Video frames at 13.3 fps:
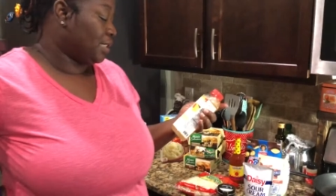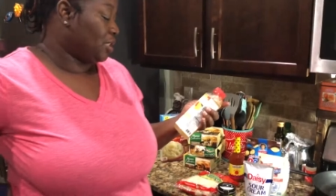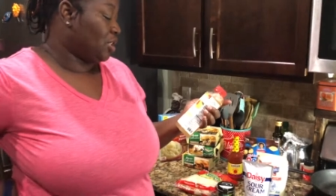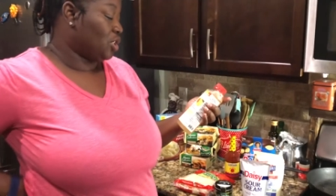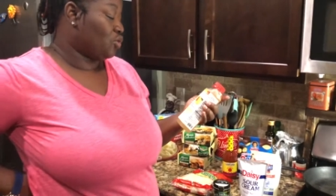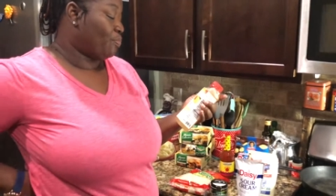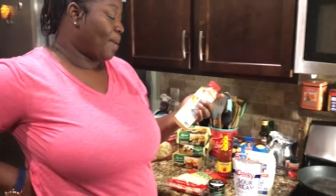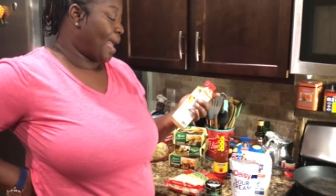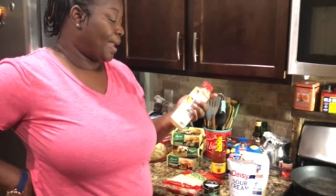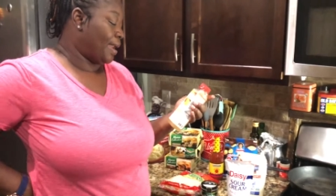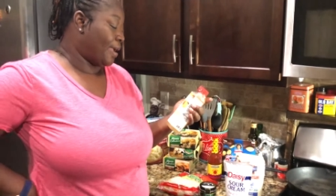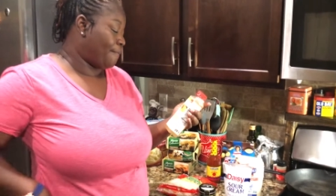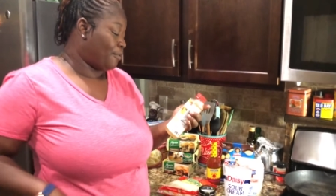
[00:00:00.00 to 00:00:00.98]
ginger
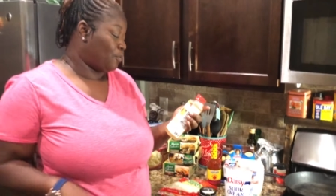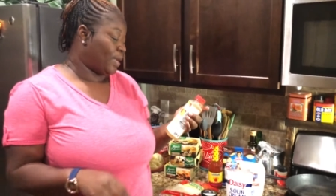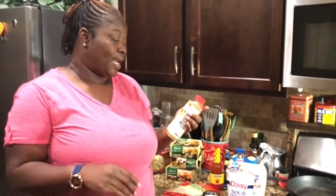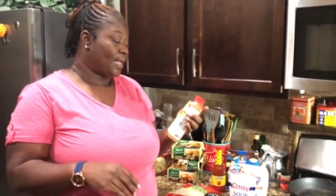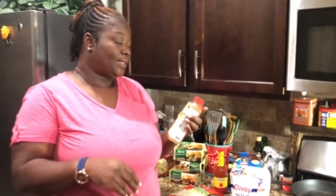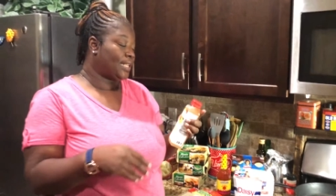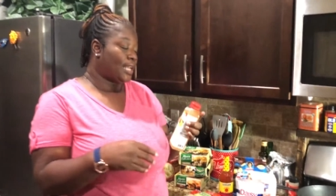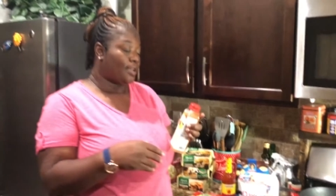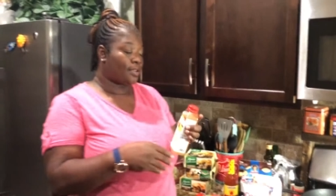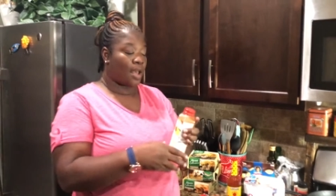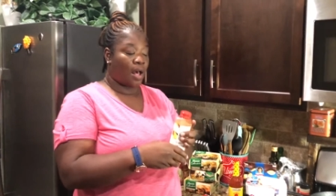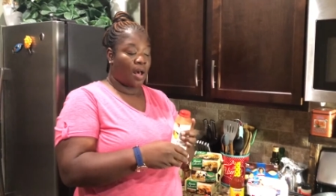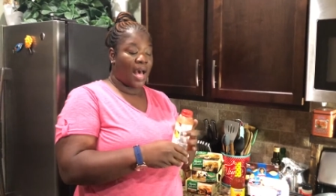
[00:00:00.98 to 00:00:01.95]
pineapple. When I tell
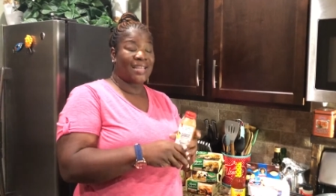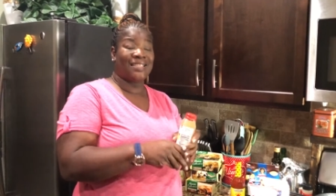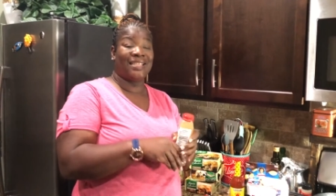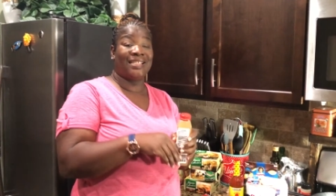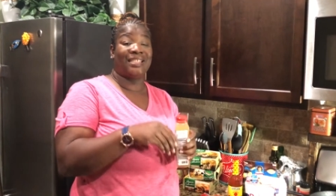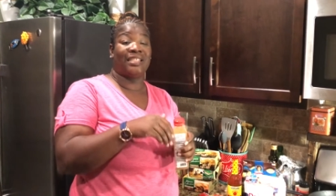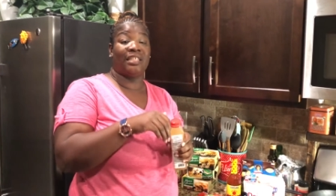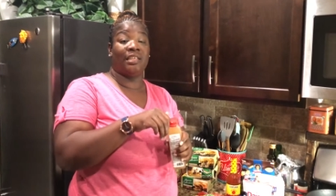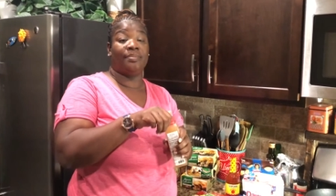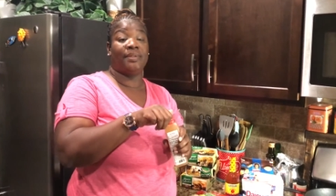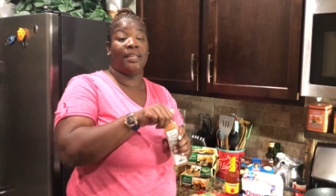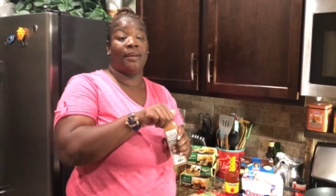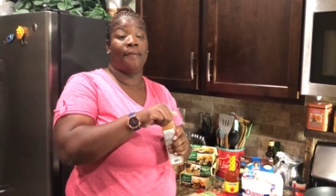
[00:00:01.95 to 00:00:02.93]
y'all, I just
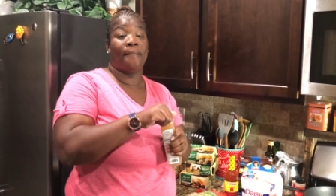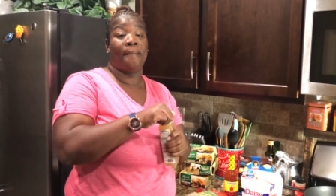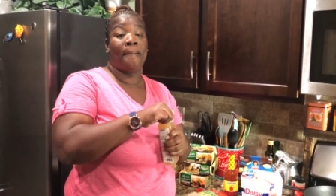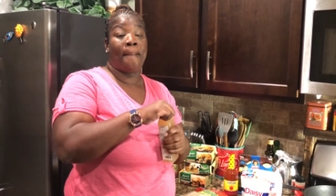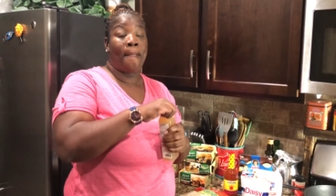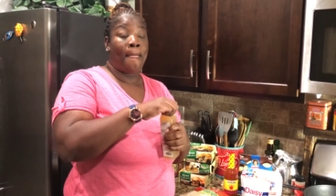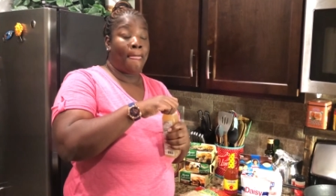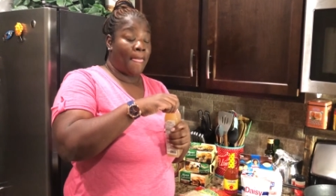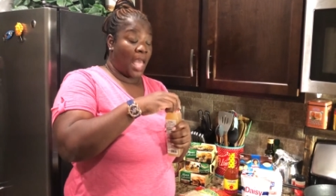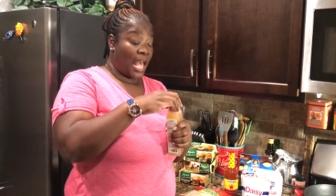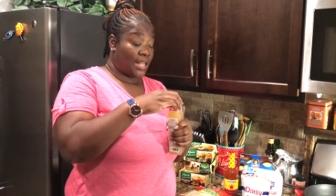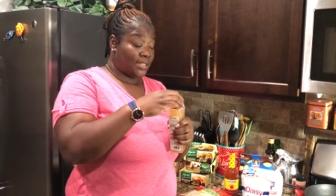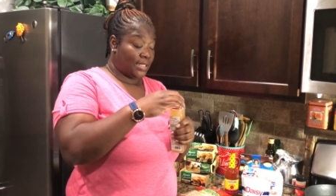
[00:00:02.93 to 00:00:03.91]
sipped it.
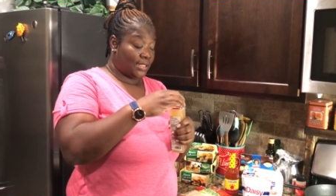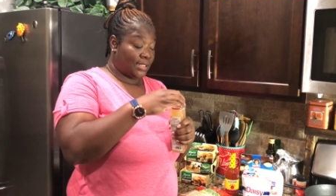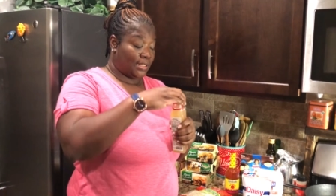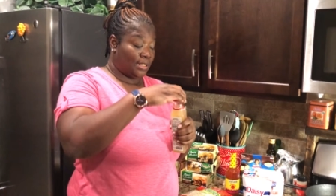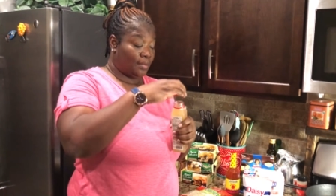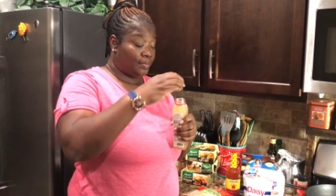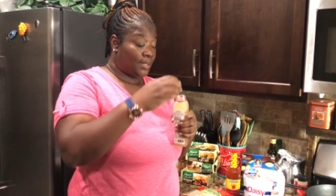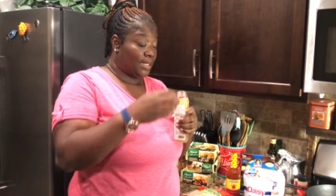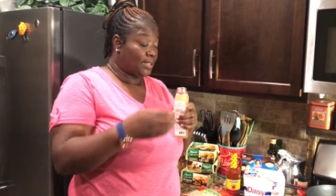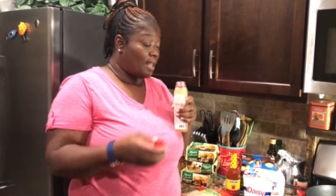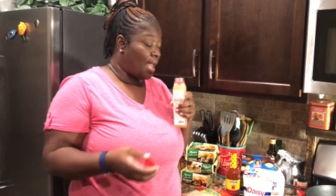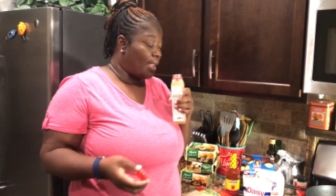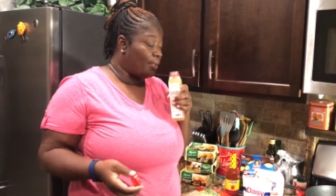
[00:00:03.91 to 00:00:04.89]
I just sipped this
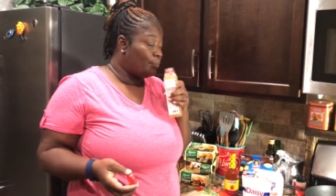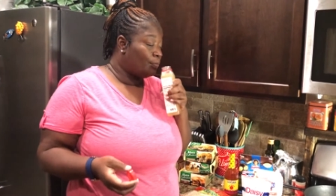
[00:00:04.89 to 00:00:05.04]
like,